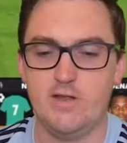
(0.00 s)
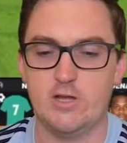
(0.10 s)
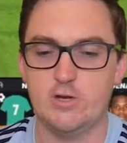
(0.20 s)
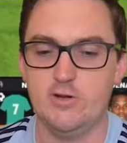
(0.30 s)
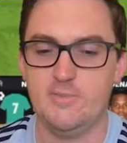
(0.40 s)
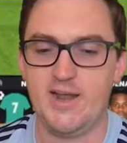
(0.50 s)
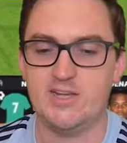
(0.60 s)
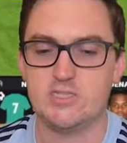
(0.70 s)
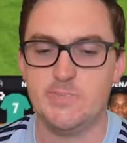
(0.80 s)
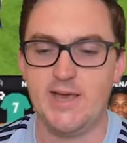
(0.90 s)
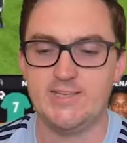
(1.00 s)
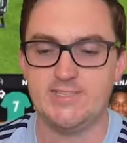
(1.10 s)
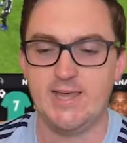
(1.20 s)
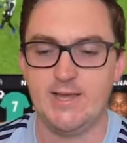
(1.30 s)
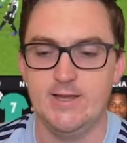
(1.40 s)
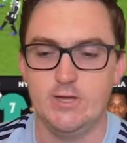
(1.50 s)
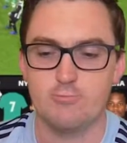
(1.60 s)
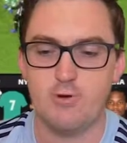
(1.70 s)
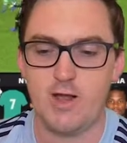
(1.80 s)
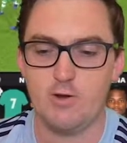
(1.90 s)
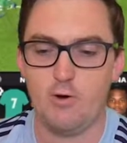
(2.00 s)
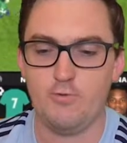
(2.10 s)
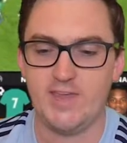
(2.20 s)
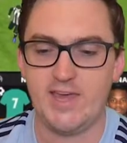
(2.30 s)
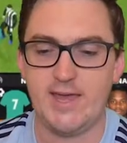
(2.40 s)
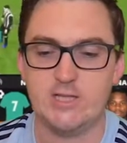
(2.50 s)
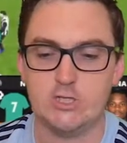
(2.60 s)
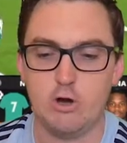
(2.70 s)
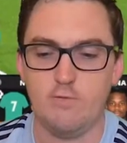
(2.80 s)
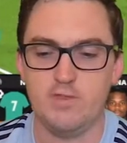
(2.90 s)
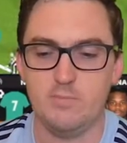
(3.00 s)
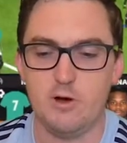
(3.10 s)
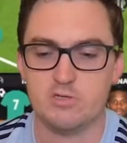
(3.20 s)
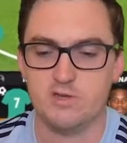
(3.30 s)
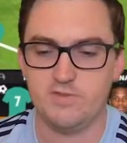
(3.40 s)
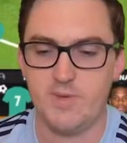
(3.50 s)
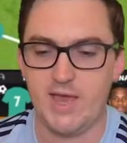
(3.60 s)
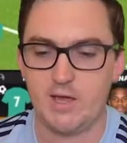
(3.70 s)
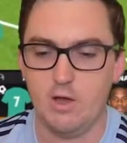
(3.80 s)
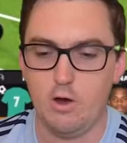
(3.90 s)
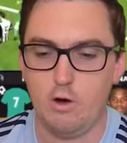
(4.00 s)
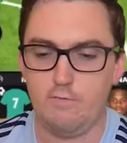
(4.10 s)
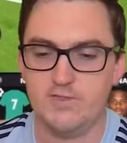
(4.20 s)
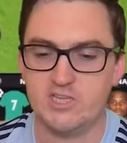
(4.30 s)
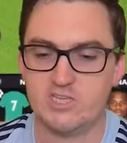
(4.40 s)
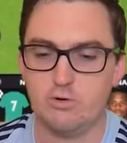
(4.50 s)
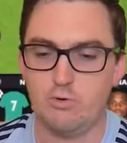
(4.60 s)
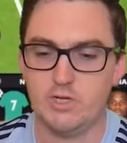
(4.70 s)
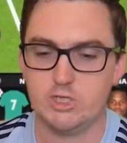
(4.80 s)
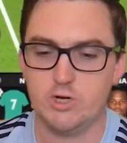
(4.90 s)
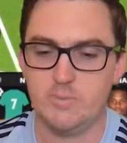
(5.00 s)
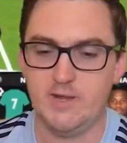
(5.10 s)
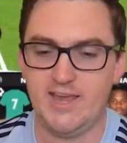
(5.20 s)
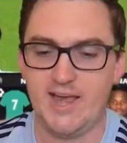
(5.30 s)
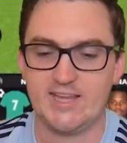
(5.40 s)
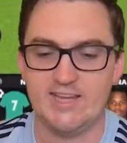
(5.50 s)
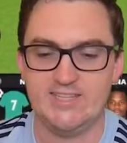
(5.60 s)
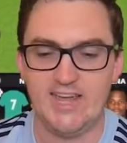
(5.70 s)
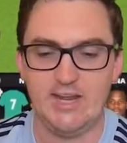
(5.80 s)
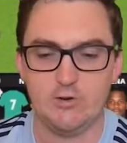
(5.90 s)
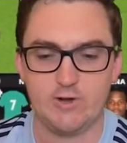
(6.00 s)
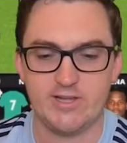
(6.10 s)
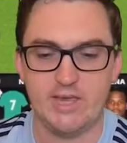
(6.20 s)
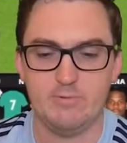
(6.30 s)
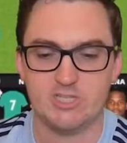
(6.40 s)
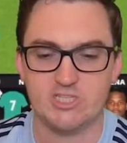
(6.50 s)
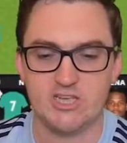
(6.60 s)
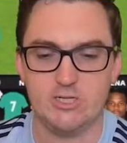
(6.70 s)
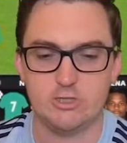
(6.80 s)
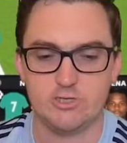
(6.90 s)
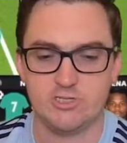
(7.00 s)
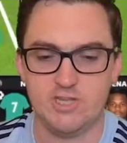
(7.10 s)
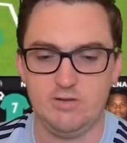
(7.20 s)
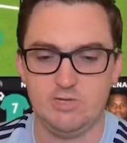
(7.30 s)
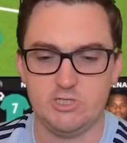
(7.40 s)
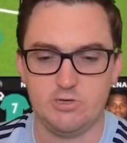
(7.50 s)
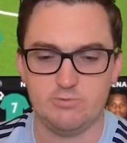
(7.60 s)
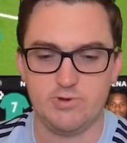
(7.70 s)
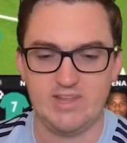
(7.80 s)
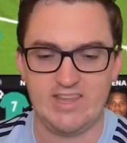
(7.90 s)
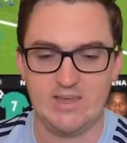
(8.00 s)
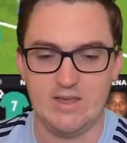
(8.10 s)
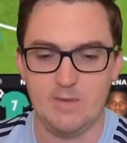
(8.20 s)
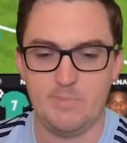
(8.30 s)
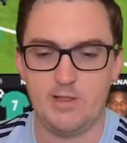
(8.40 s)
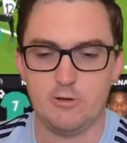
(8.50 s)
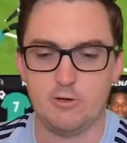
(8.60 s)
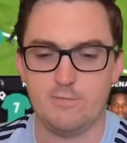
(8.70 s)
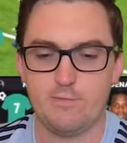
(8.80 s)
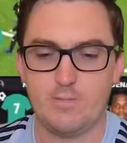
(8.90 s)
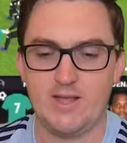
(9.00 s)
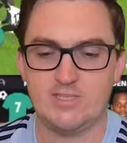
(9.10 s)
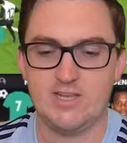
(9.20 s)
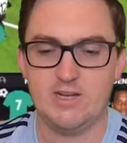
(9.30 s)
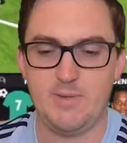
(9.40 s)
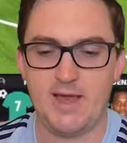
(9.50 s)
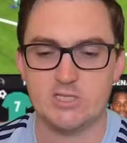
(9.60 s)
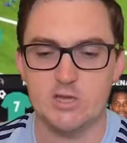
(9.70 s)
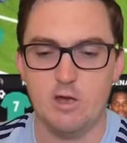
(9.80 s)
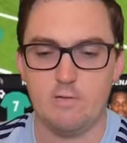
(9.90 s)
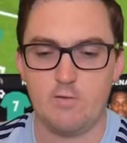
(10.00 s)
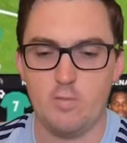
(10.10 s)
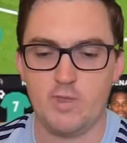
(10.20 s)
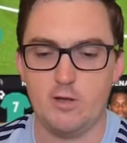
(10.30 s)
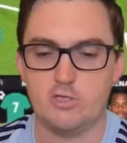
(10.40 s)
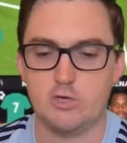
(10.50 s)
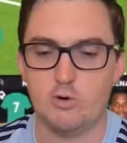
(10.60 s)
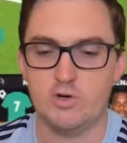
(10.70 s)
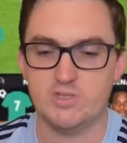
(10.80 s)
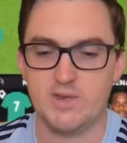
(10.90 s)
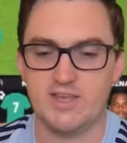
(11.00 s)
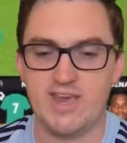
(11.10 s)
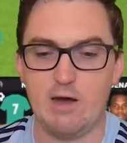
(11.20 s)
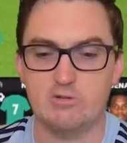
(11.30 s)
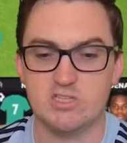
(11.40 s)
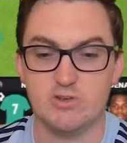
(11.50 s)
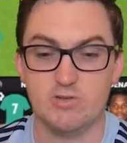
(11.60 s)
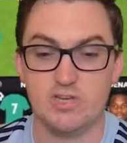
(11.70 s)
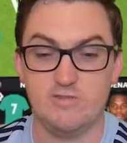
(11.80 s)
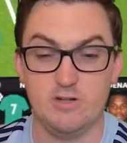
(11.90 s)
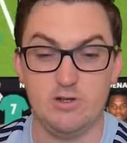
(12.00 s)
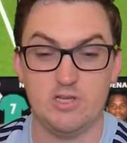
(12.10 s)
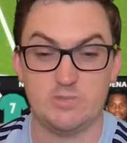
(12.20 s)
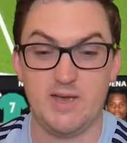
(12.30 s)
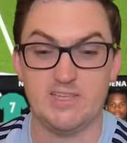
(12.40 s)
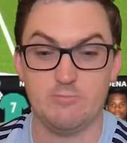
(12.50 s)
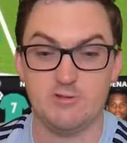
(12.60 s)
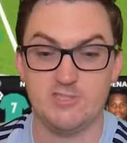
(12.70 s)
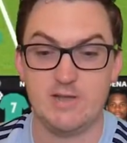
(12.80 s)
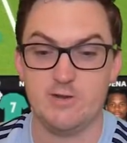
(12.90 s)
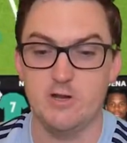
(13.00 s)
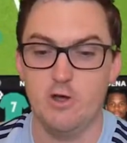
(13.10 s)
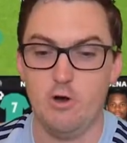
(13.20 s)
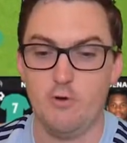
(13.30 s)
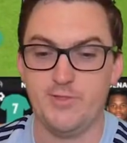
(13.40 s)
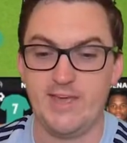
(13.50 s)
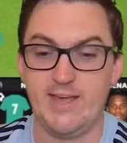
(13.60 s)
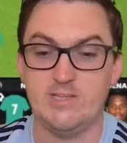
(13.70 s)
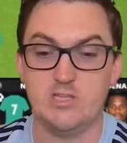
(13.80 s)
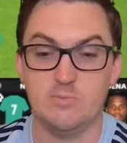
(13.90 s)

in a good amount of space there, right on the edge of the box off the back of this corner, trying to pick out Kadena again, which is interesting. We should really be looking from our centre-backs from those corners, but Galtason given a lot of space. It wasn't even on the edge of